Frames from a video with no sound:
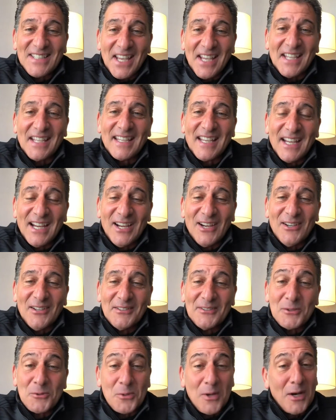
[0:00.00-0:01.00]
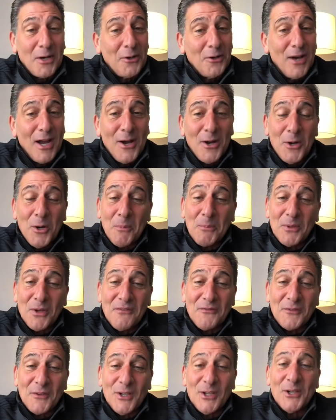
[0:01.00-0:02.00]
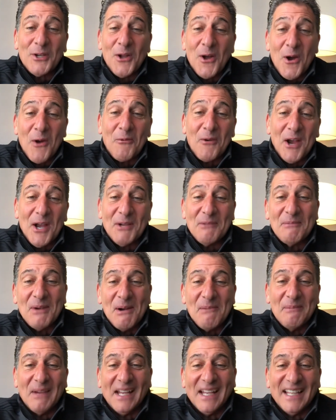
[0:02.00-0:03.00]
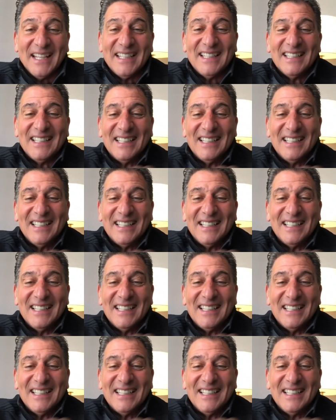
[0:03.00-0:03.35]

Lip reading: Take care. Drucker, I hope you're feeling all right, my man.